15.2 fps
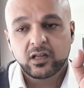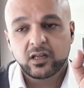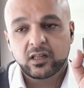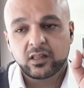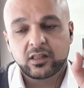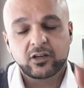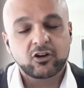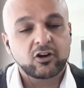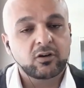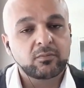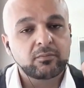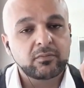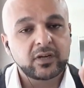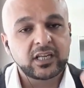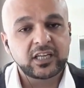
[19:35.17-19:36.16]
There are
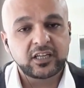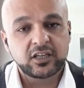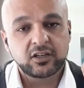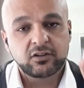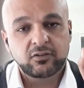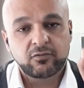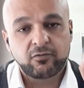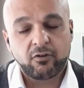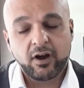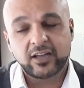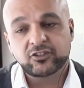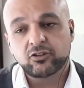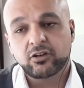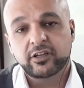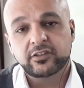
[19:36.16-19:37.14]
many
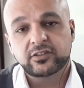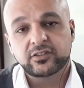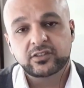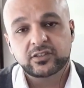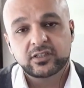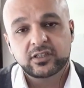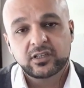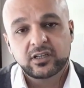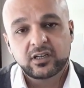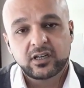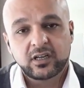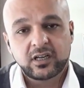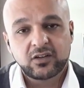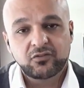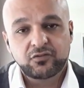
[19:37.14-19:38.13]
fraudulent,
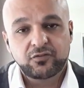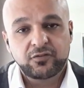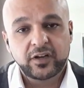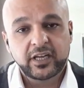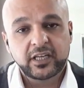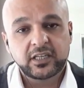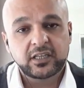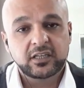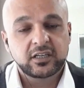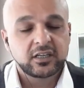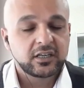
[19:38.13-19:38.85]
fake